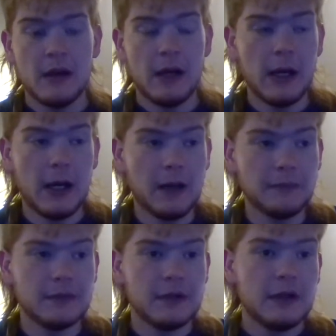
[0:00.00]

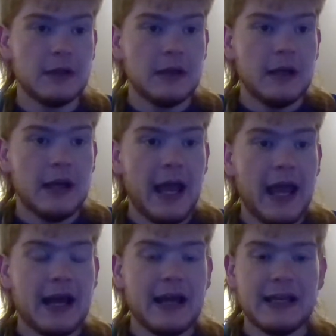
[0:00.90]
And
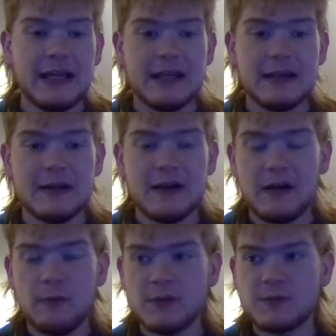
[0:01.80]
I
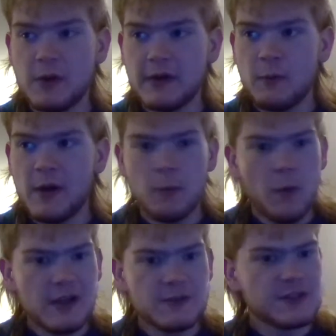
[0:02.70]
was wondering what it
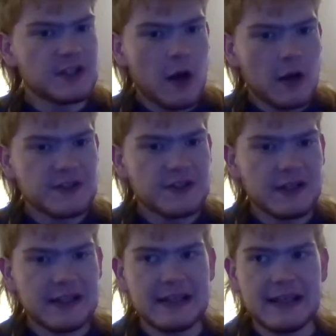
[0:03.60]
was. Was the car
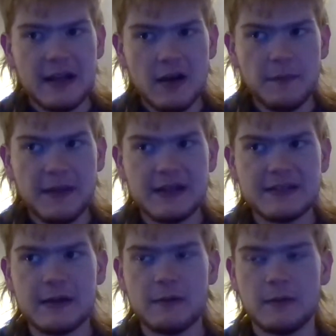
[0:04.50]
stuck in gear?
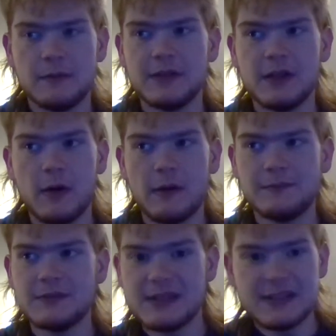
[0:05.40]
Because I
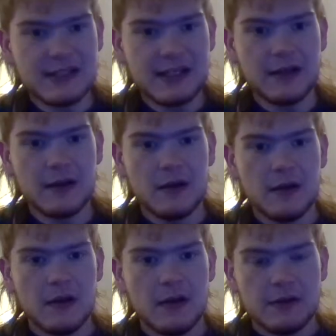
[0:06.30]
was listening
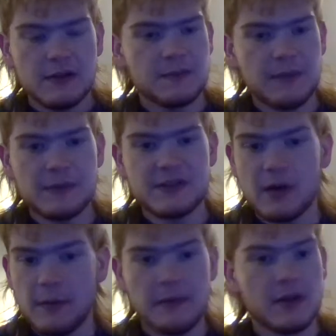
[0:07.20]
to some people
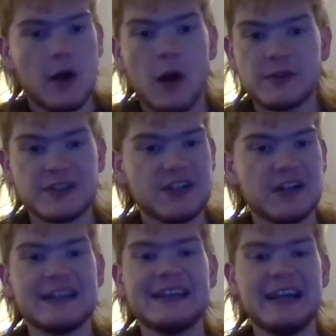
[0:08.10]
saying, well, maybe the car was
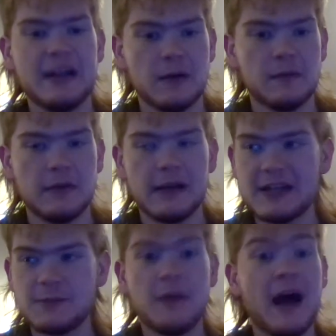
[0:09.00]
stuck in gear. And
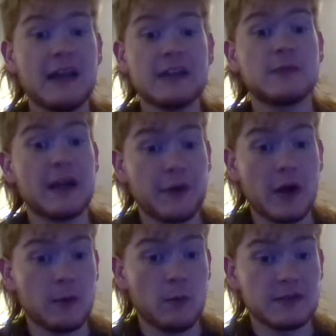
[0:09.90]
that's what I
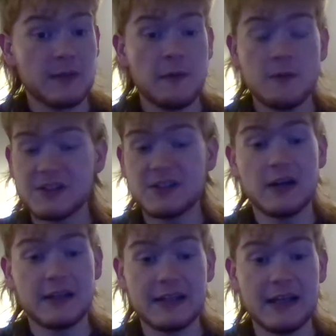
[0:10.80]
thought it was. Maybe it was
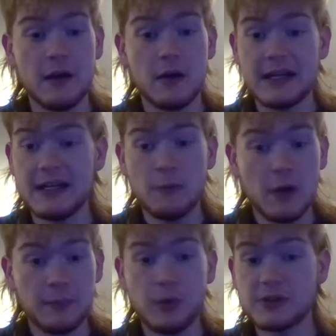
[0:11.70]
stuck in gear and he didn't
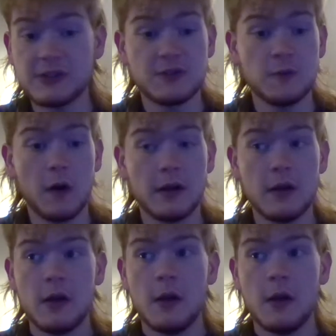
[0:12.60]
want to push it too hard.